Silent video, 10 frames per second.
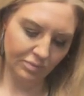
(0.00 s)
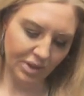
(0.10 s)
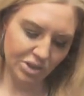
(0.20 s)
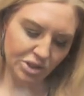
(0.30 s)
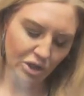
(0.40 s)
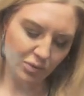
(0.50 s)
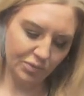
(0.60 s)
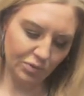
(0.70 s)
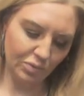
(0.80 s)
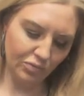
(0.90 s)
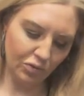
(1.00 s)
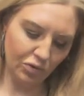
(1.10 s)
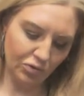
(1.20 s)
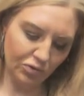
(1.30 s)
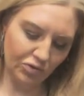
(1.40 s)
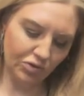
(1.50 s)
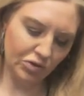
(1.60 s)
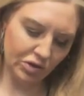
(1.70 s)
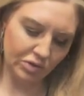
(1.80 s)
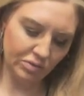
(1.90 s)
Page of Cups
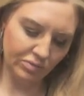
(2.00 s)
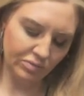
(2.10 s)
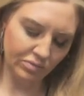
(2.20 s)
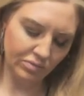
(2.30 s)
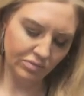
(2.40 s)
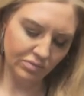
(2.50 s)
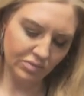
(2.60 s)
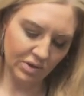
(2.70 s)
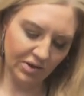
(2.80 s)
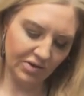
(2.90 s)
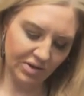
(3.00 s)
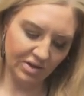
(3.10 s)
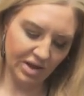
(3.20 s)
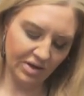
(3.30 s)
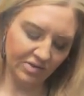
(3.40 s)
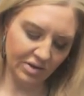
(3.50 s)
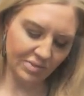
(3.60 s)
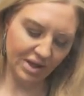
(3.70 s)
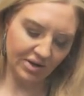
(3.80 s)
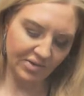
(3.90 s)
reversed. I see that as them
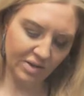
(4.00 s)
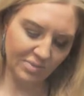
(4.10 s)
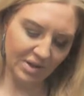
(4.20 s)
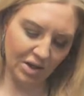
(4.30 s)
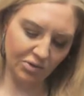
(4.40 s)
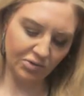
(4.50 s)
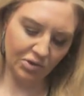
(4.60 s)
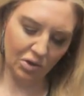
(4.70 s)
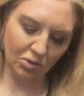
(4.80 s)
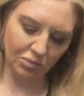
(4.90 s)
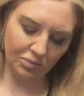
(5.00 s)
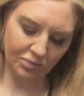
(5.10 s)
letting something else go.